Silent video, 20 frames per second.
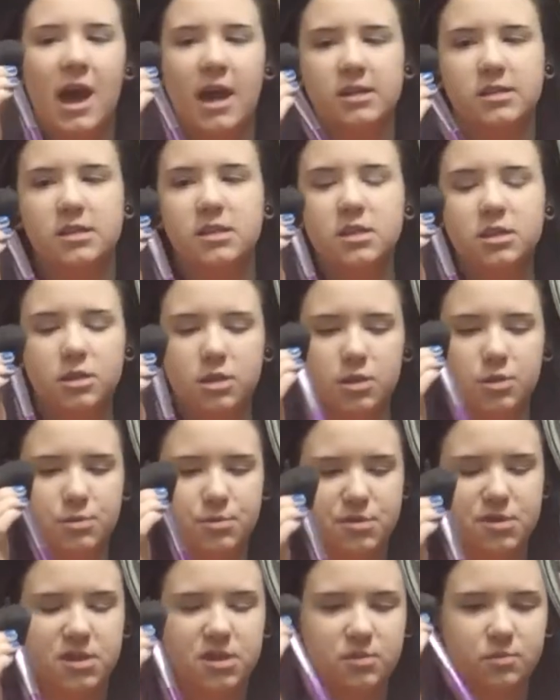I still
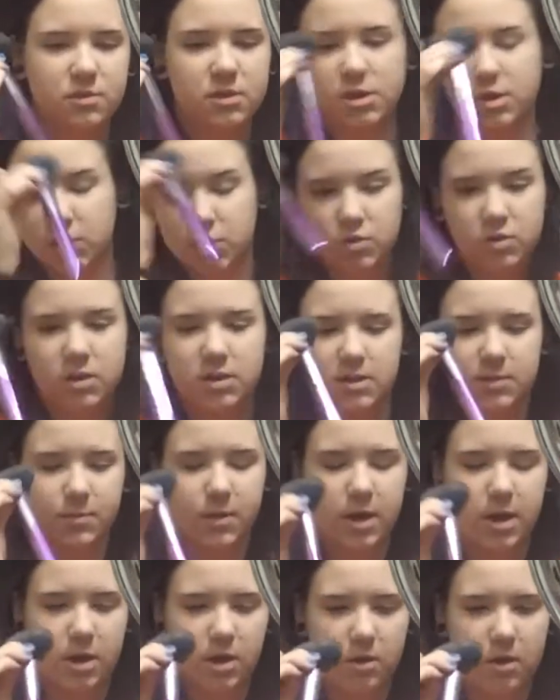use this one to sort of
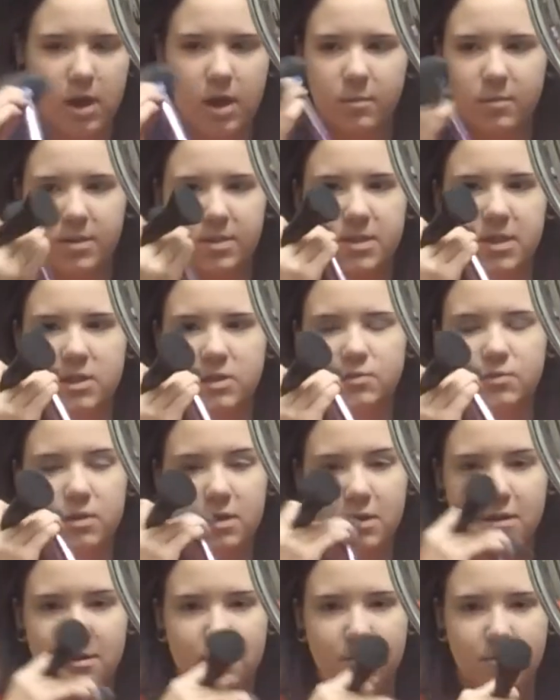spread it around, but this
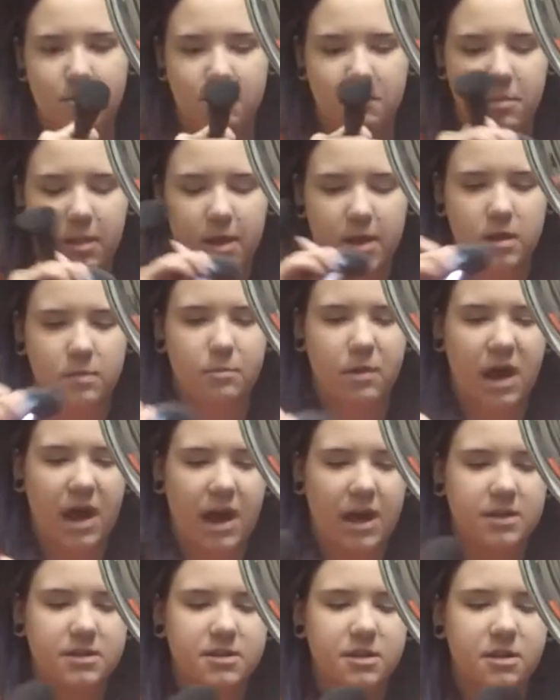one, like,
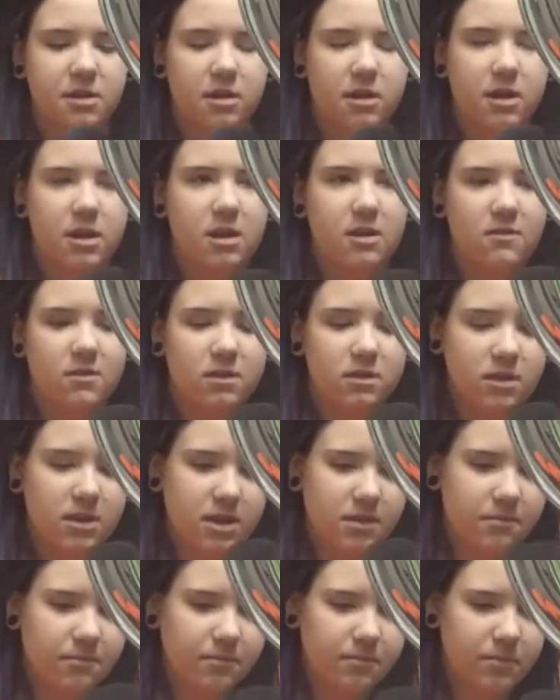packs it on
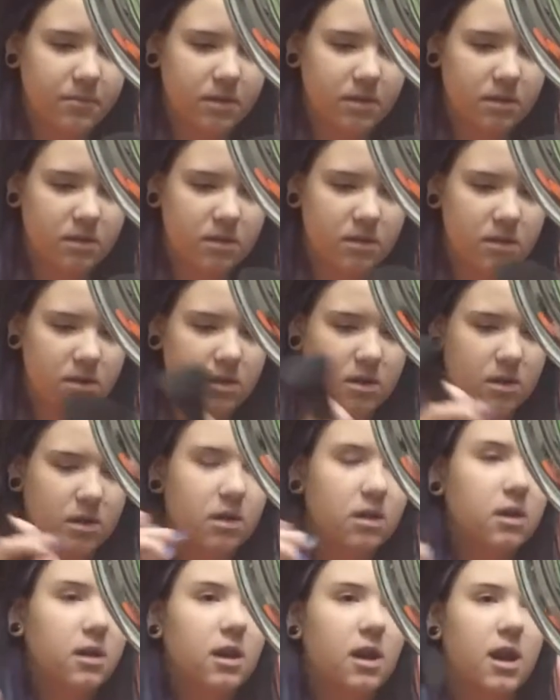evenly.
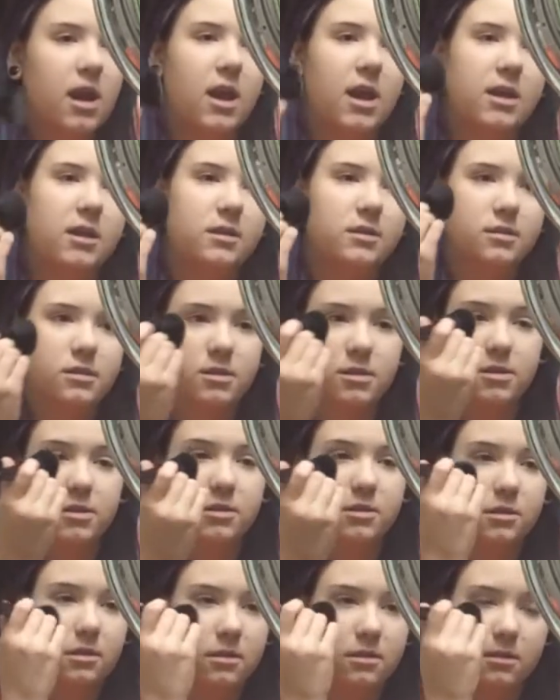And,
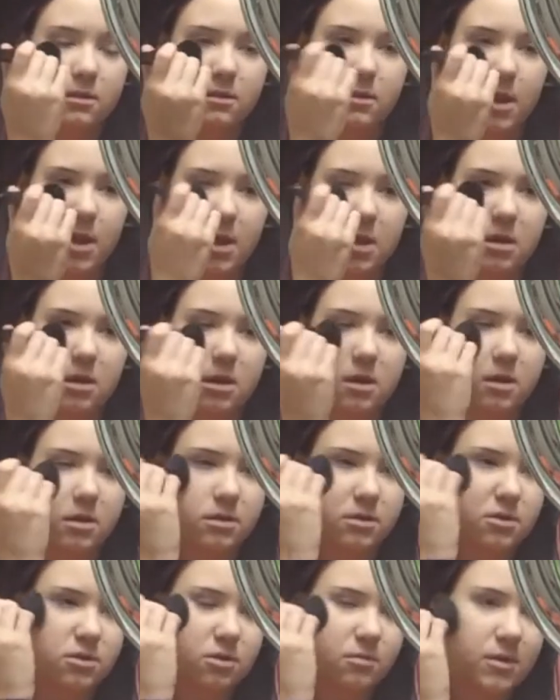like,
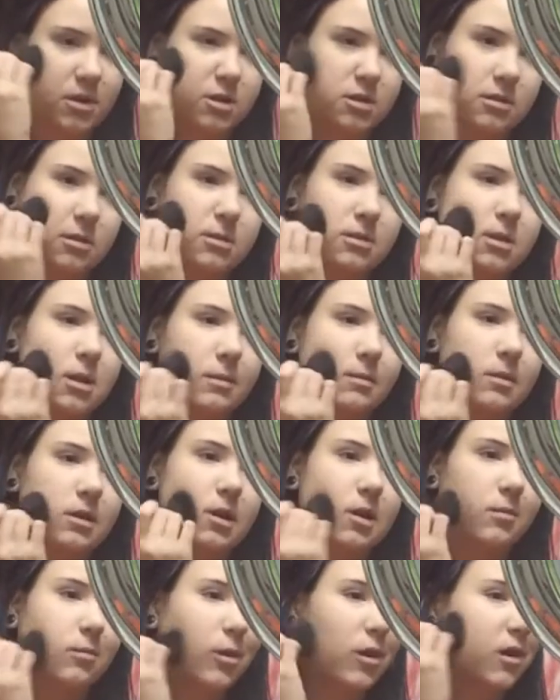not too much at the same
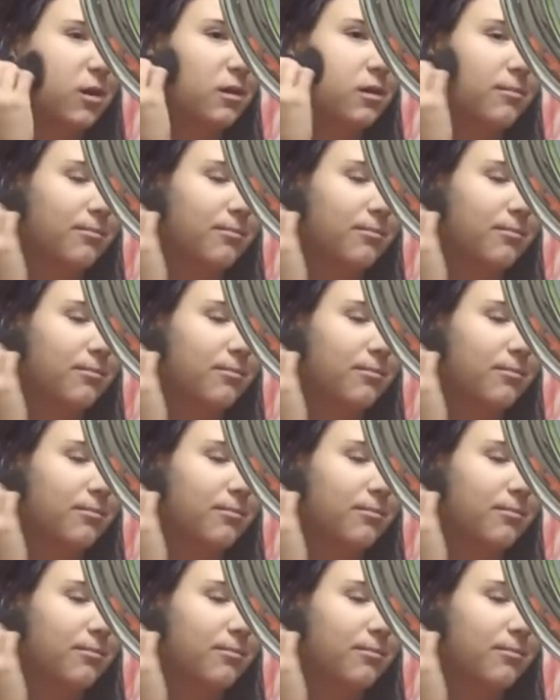time, like